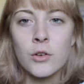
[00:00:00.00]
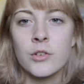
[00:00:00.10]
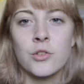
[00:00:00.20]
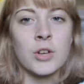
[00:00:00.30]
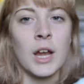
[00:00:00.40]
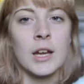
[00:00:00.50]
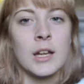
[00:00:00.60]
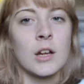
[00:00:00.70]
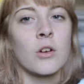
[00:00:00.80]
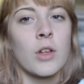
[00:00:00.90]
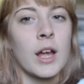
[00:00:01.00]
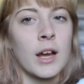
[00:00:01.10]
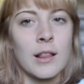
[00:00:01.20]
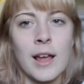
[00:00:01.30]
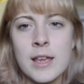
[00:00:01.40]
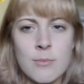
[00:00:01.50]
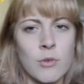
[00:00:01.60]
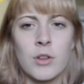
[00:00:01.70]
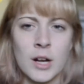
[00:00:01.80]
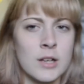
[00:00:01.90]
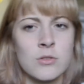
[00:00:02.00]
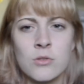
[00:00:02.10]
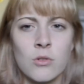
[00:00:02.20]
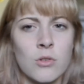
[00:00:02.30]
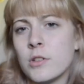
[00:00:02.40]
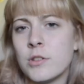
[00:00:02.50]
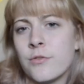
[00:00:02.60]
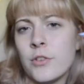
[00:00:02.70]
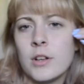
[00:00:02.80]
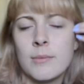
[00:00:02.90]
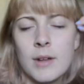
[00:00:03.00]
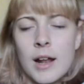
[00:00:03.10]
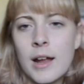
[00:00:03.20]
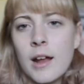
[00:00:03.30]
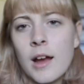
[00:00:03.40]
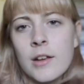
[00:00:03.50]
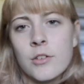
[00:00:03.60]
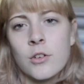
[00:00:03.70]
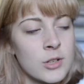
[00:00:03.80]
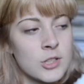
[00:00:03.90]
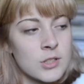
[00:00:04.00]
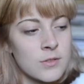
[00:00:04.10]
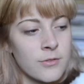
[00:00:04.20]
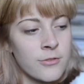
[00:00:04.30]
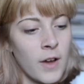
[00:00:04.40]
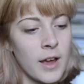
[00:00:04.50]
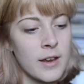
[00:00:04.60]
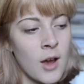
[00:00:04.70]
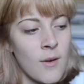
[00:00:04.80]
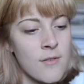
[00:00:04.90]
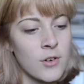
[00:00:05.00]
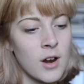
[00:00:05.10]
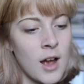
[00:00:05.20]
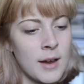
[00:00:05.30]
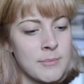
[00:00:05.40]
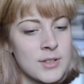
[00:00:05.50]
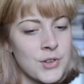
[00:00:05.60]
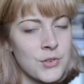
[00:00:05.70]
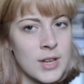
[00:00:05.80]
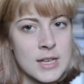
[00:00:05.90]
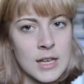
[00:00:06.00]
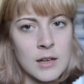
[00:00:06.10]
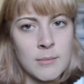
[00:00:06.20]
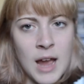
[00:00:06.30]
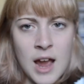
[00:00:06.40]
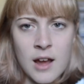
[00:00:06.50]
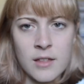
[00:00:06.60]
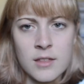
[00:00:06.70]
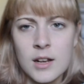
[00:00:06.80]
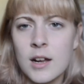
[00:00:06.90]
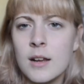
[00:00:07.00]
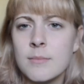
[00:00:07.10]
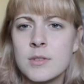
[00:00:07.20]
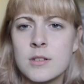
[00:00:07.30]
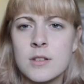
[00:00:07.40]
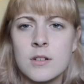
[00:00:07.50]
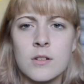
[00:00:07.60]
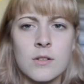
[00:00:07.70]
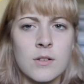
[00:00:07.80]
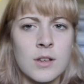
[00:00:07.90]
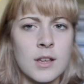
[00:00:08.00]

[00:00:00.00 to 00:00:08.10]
or entertaining or like I like it more than high school. This freedom, and I do, which is fun. However, I'm still taking math, and I'm still